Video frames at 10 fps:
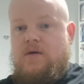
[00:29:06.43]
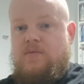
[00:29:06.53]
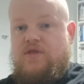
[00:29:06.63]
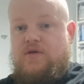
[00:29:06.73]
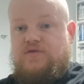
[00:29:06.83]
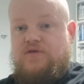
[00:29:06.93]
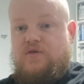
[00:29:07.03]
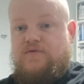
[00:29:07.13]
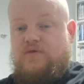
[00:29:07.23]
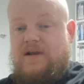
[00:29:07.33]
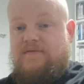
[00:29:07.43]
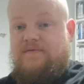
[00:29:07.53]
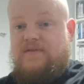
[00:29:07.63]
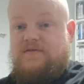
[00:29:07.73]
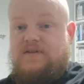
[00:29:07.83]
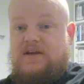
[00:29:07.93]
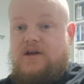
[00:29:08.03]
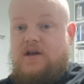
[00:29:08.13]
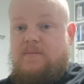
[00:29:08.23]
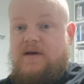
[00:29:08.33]
but those sold for $11.50 and I
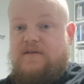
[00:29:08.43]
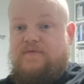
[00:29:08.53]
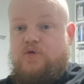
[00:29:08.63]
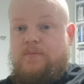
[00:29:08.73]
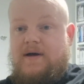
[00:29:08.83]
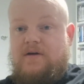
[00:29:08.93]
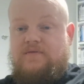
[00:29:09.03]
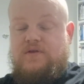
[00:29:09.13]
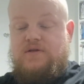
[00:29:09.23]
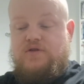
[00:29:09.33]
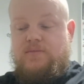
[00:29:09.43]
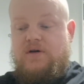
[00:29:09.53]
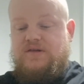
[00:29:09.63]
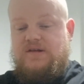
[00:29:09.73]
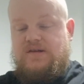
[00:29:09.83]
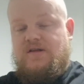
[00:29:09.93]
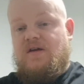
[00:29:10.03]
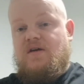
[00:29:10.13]
only paid £4 for the 2 boxes.